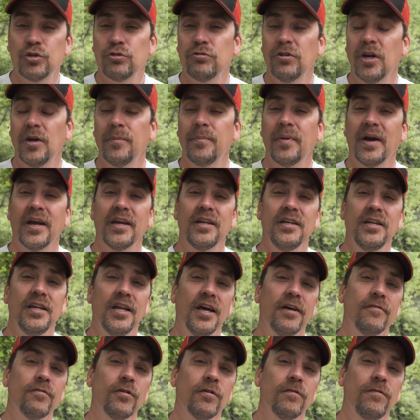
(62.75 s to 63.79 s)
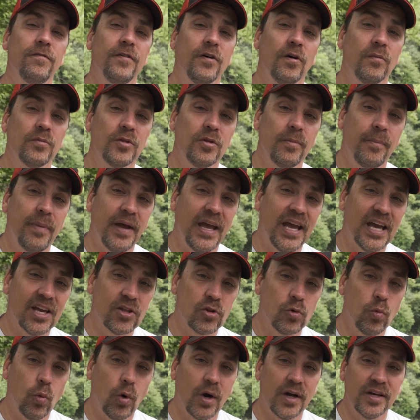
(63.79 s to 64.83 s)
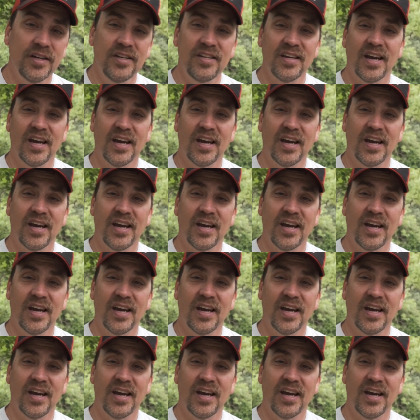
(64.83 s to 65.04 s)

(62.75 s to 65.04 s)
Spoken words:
trip, I never filmed a bass one